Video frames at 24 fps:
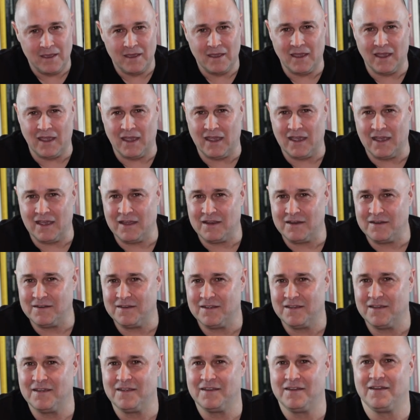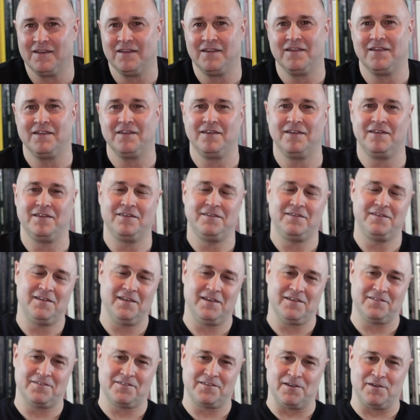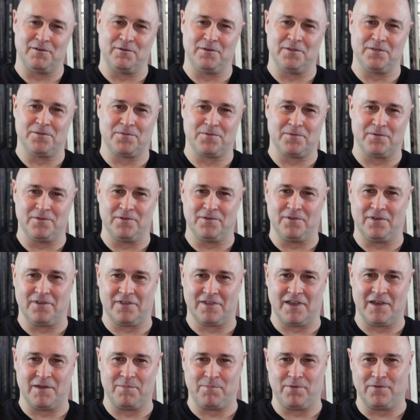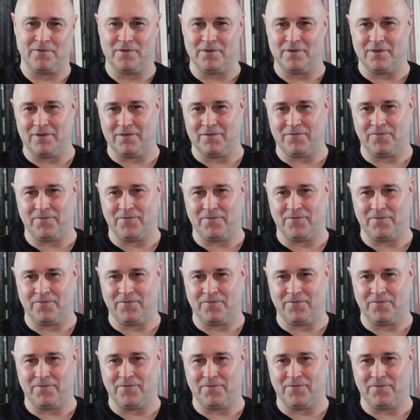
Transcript: And Dick's going through a couple